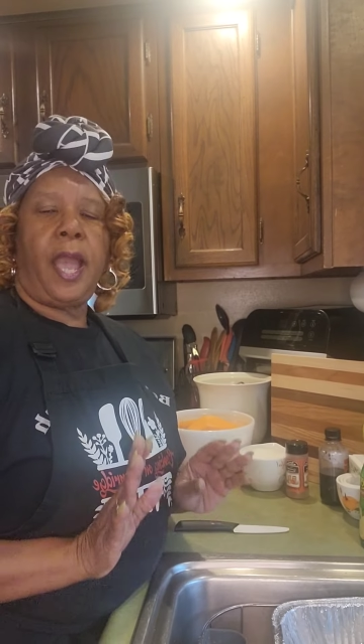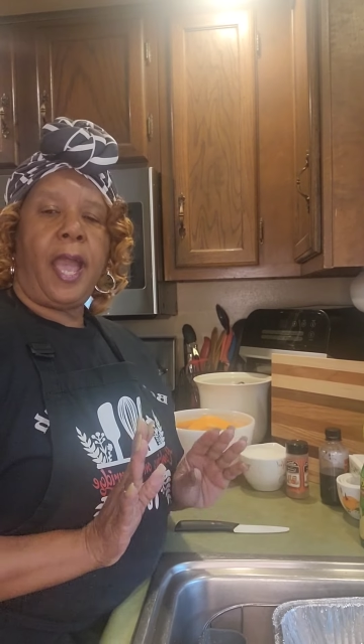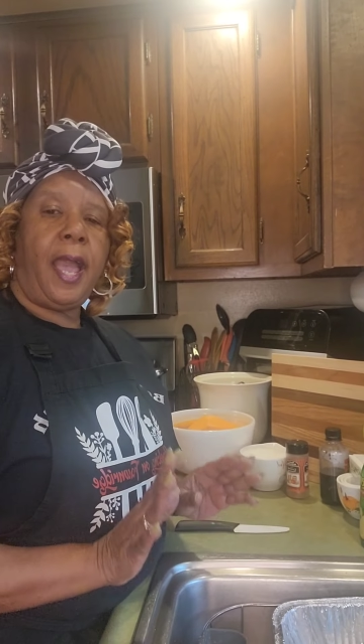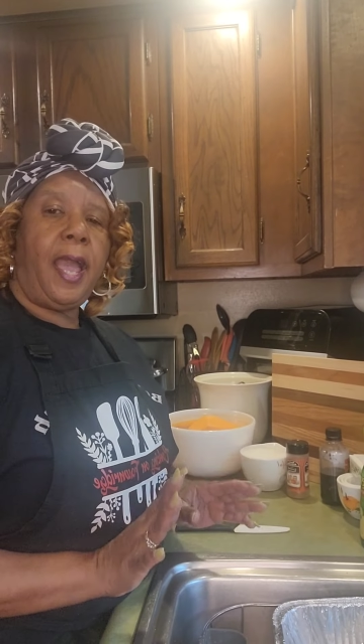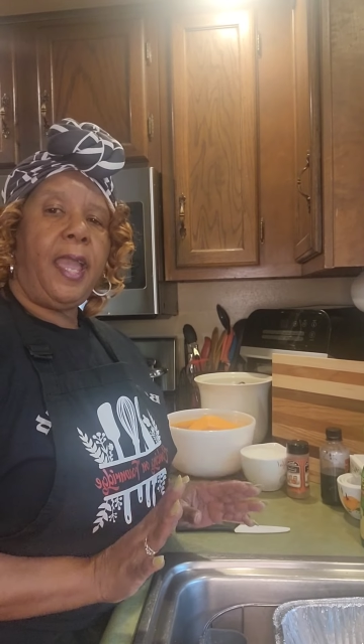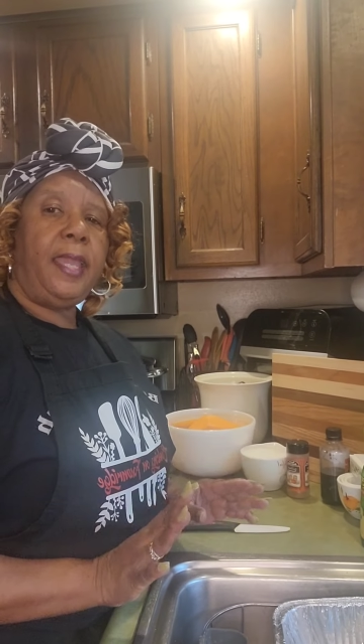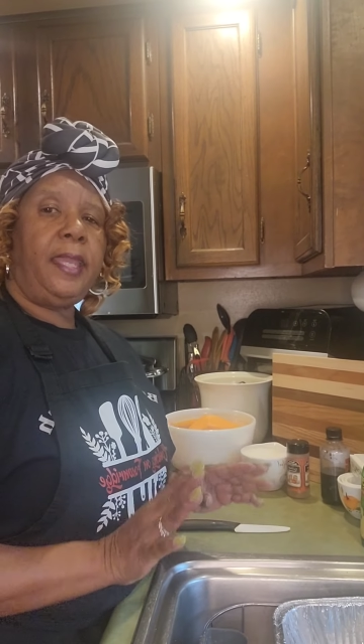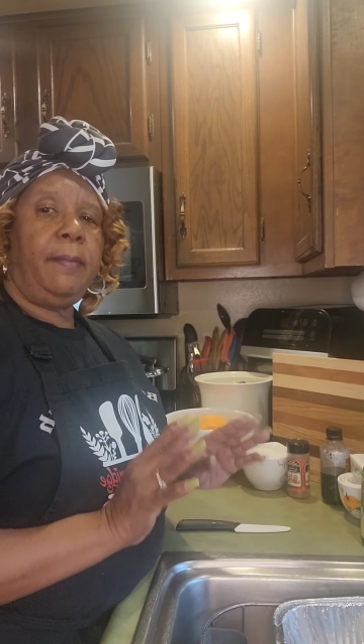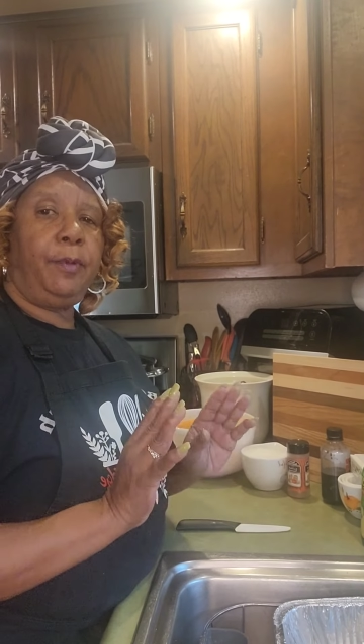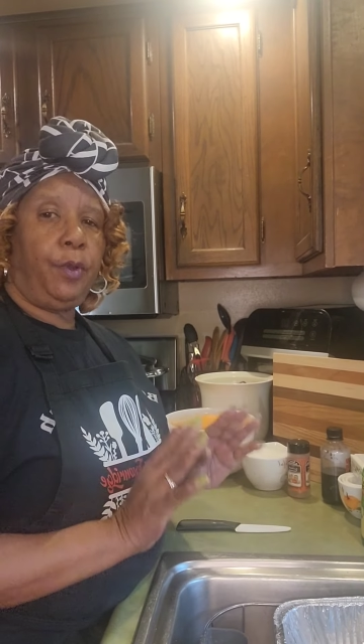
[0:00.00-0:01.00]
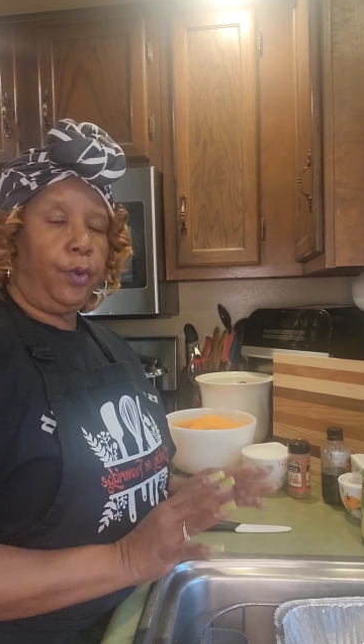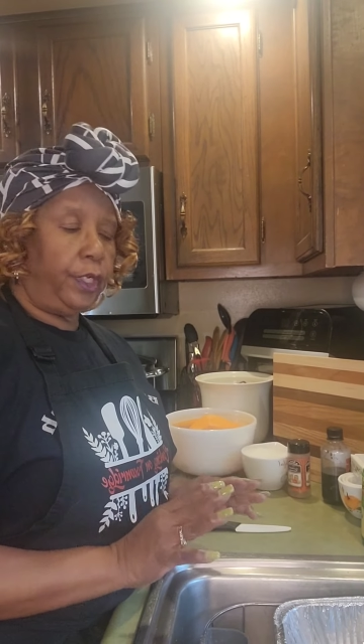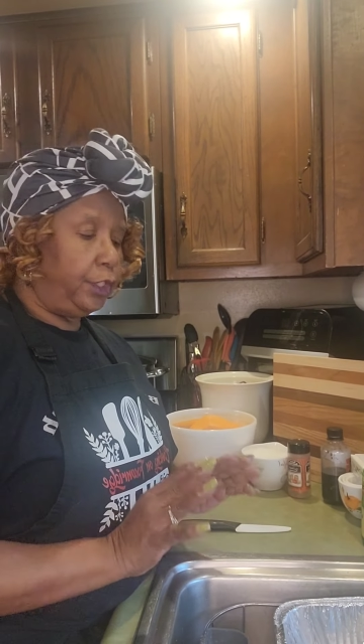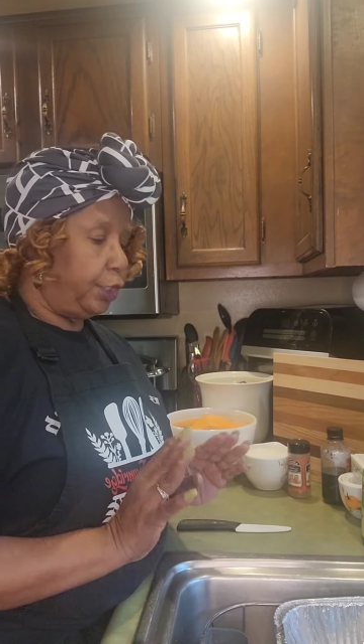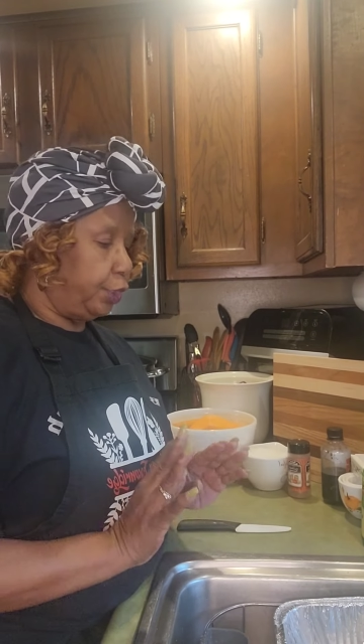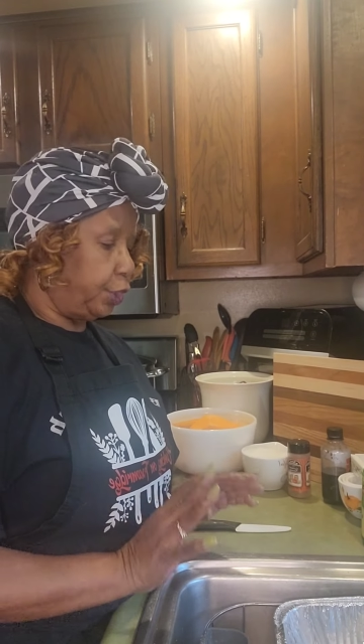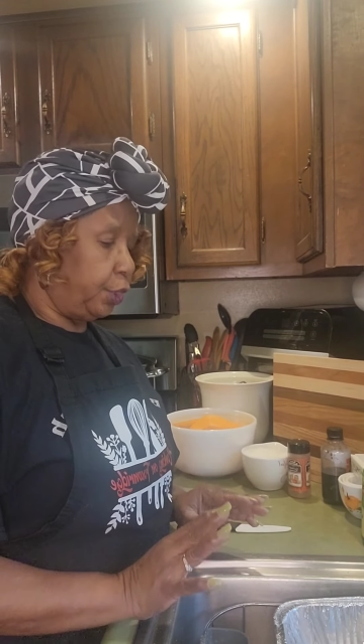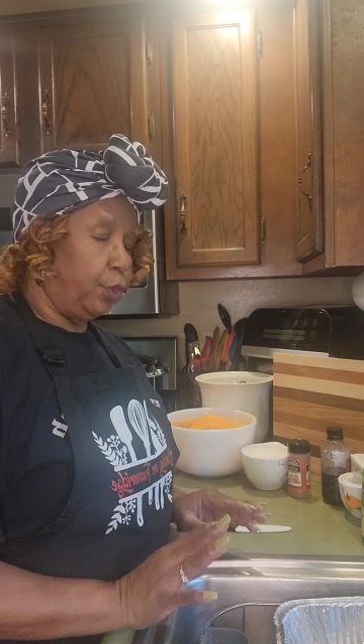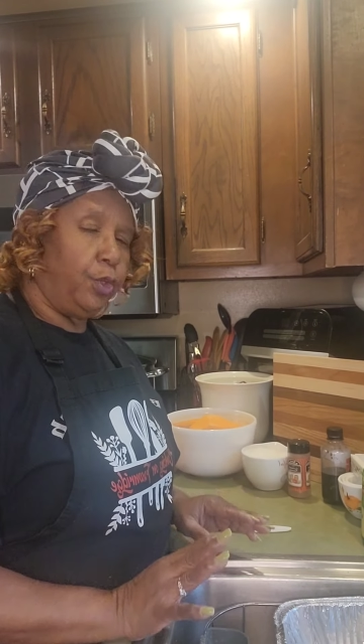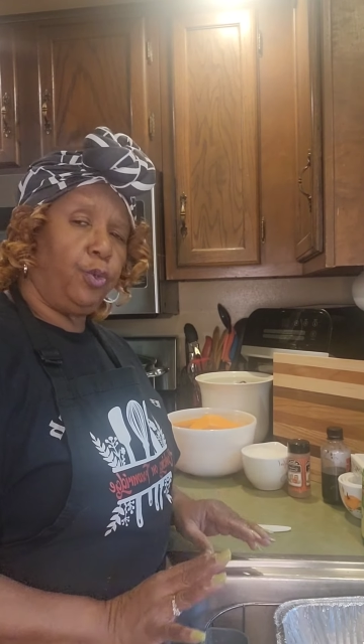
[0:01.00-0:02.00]
I am going to
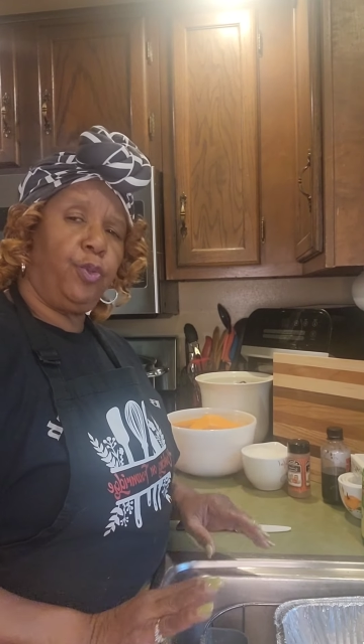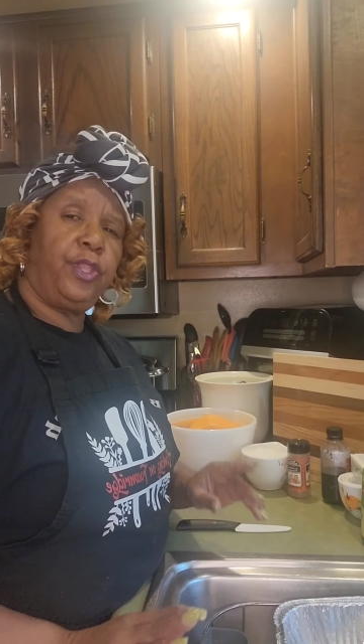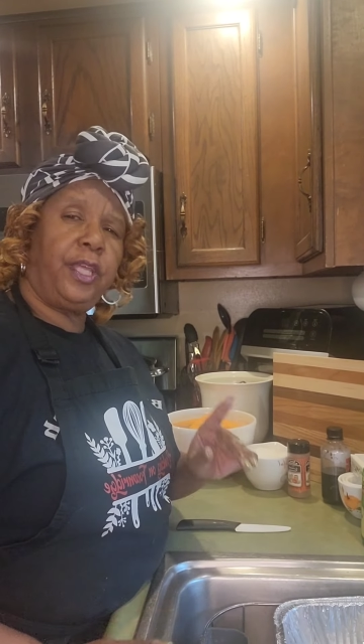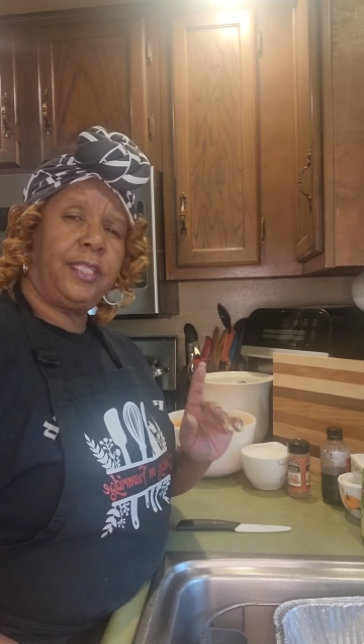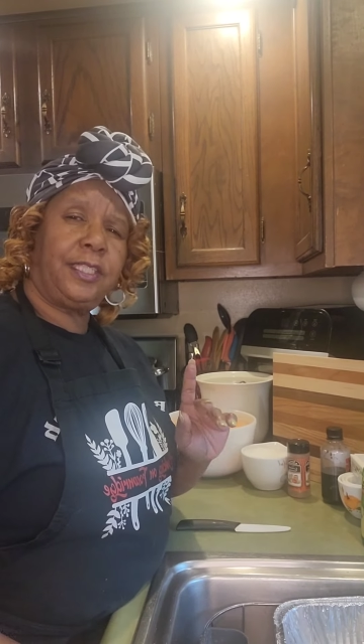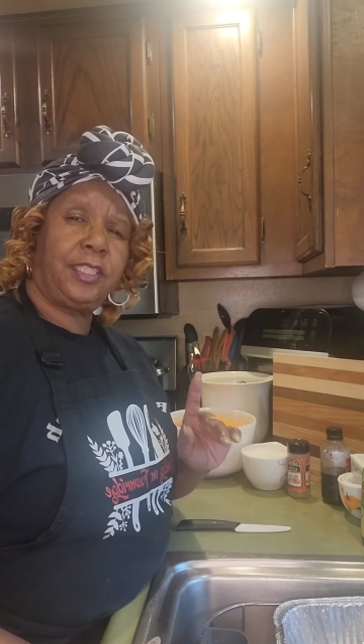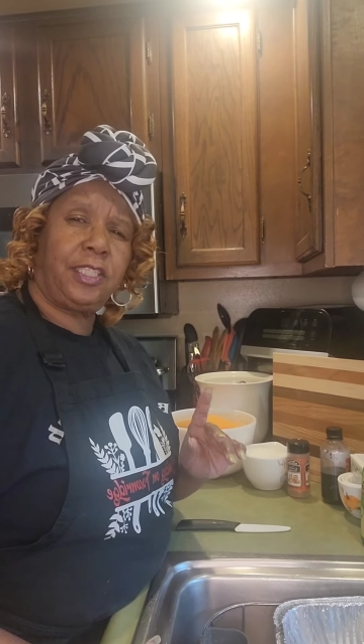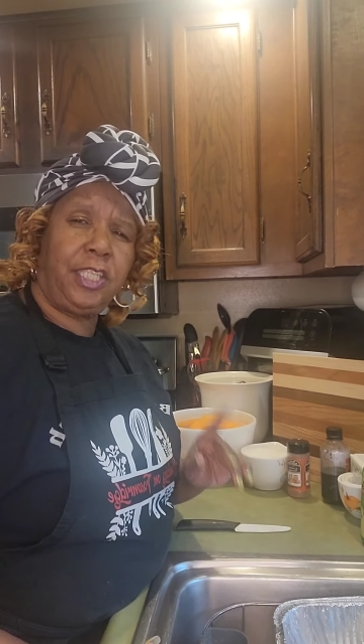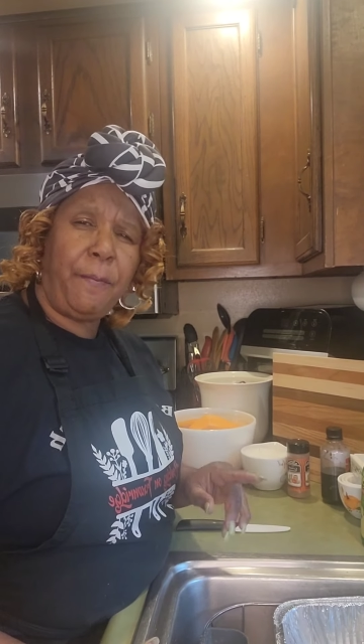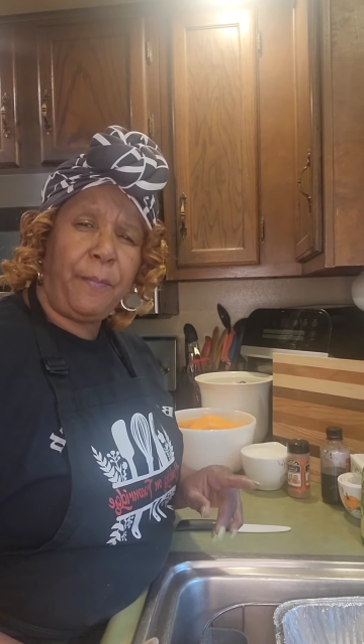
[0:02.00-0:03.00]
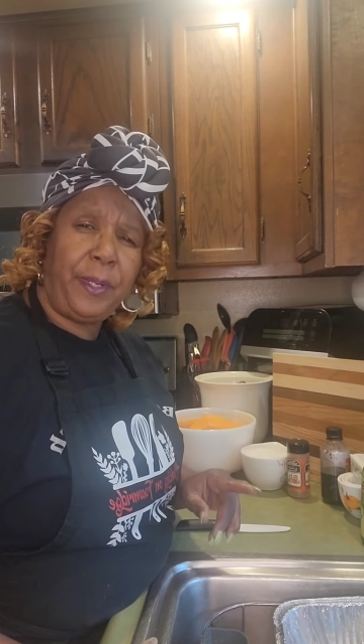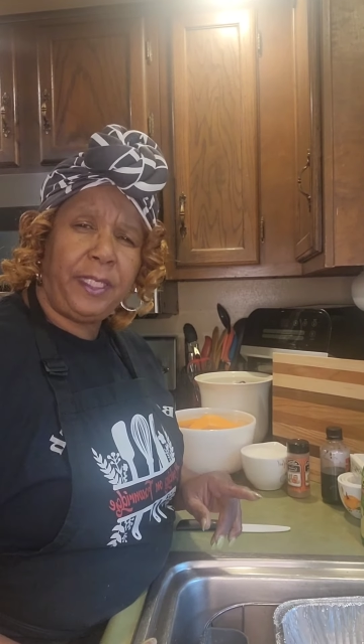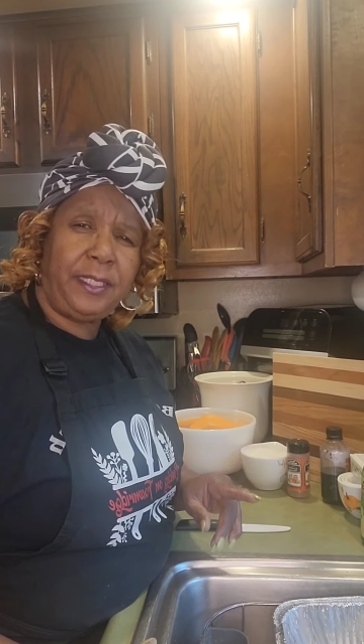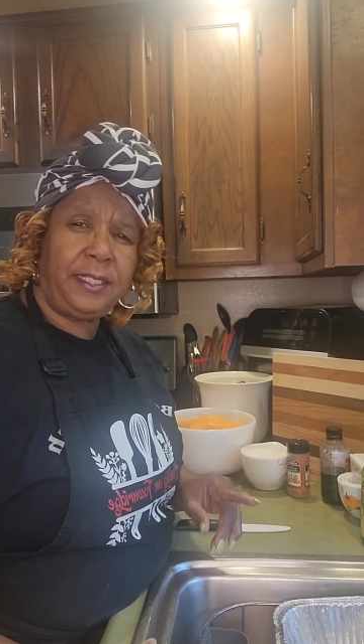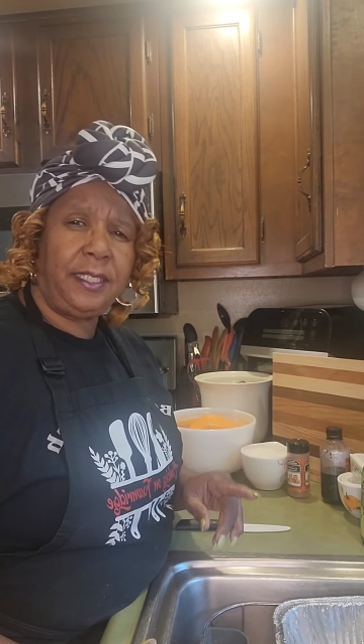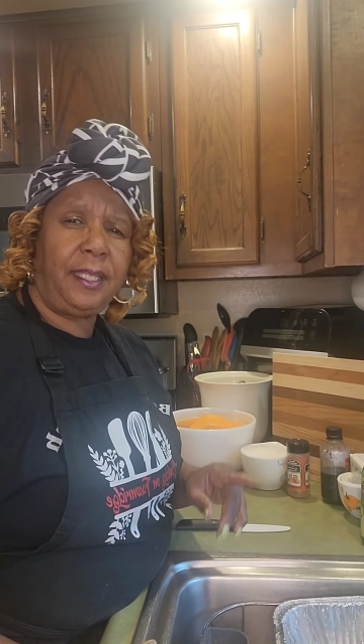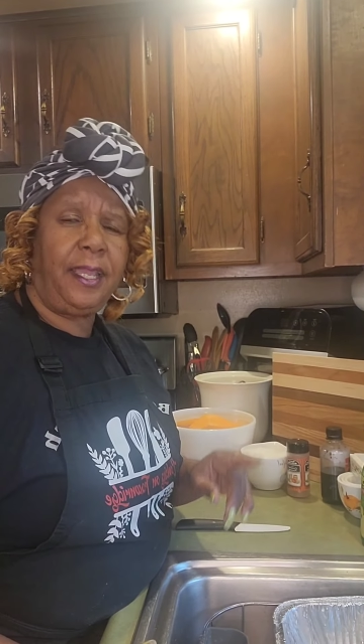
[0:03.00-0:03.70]
show you the simplest